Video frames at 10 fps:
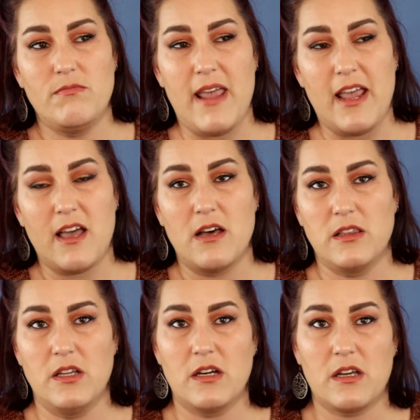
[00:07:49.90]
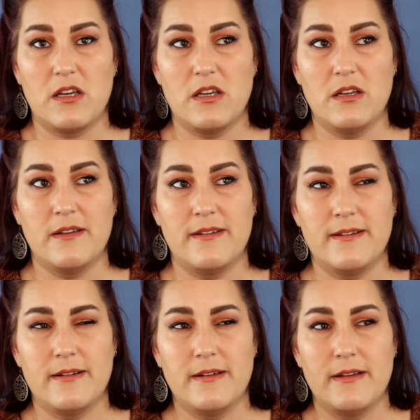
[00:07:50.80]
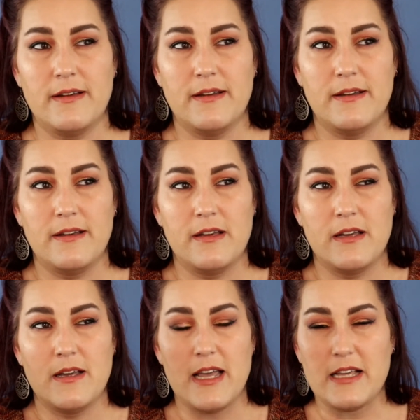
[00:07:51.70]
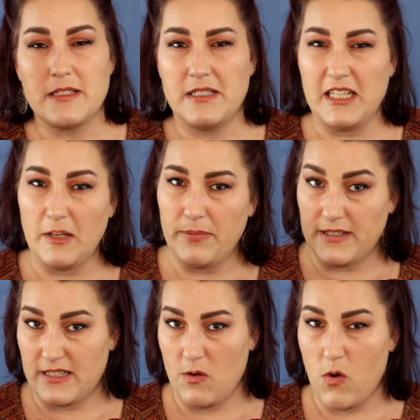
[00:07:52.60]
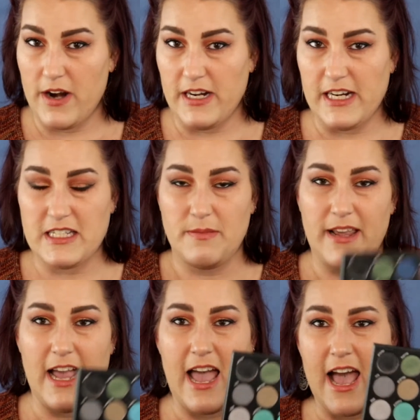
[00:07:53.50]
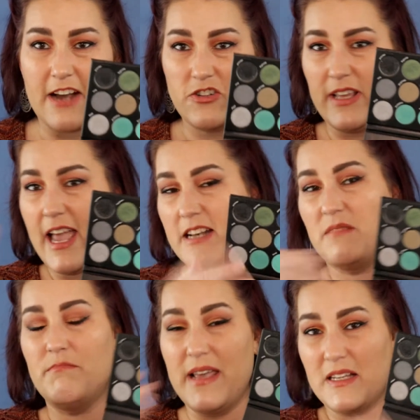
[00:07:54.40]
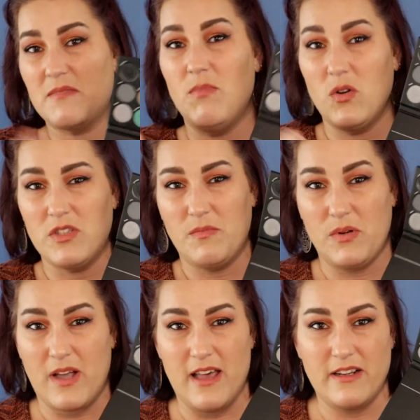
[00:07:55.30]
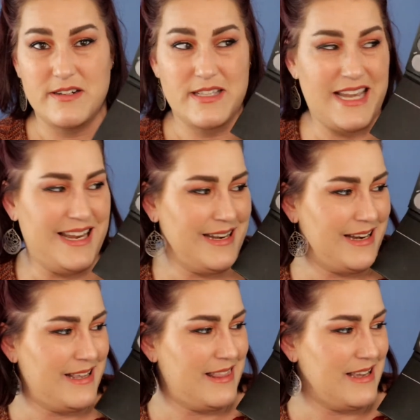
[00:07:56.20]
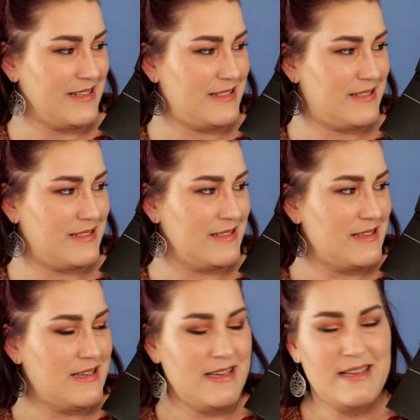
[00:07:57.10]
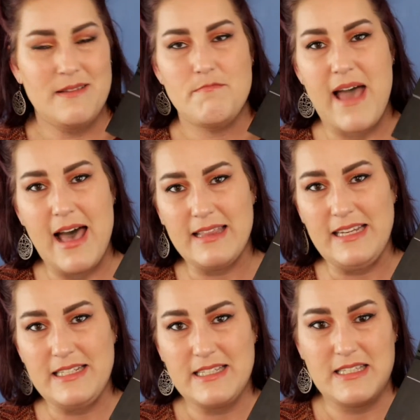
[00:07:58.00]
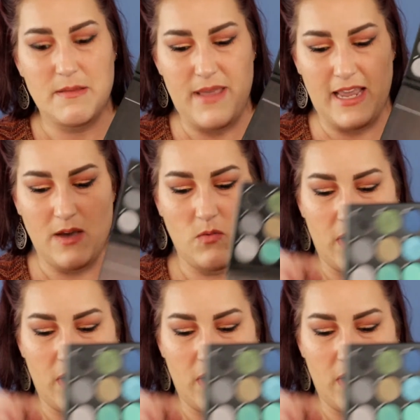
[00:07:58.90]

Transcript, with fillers: make a look as deep as I wanted it to be. I actually had to mix multiple colors in this palette to make it